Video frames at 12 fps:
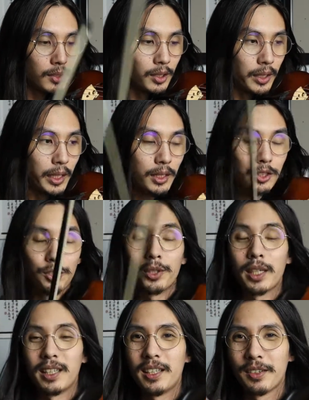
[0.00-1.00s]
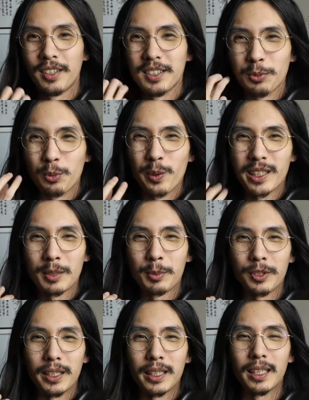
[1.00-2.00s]
Okay, so you can hear this
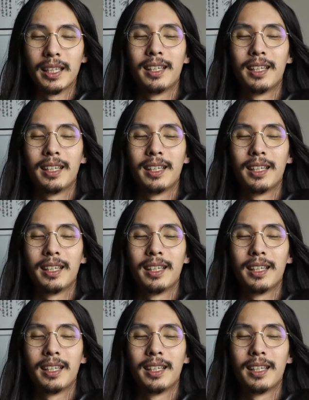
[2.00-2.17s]
whispery